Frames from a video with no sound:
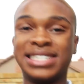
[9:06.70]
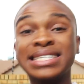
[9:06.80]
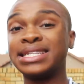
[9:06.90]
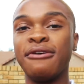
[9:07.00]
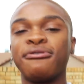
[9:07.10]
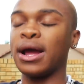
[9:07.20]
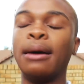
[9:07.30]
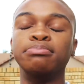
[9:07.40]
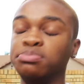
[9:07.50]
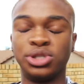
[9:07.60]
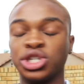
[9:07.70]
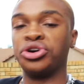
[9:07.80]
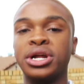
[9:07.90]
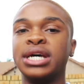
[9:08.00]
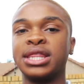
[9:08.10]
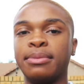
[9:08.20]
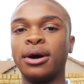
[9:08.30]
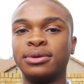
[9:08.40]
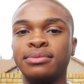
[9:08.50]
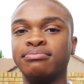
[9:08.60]
Since they're free, I'm just gonna take them
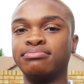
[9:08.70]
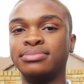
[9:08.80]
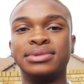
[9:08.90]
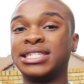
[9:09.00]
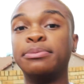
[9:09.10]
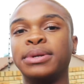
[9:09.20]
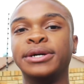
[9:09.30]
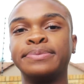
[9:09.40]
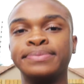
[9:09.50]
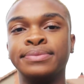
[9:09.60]
out. Simply.